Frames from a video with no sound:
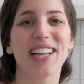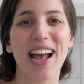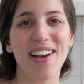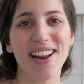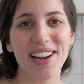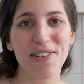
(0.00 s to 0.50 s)

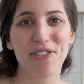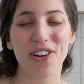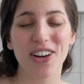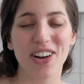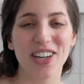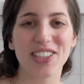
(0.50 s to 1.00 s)
Without any
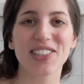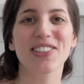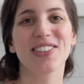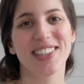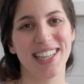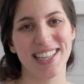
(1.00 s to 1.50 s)
further
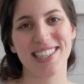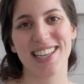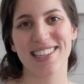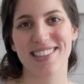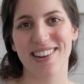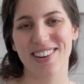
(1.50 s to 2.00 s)
ado, let's
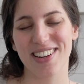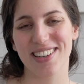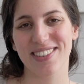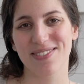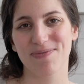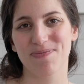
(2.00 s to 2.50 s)
get
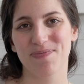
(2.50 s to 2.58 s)
started.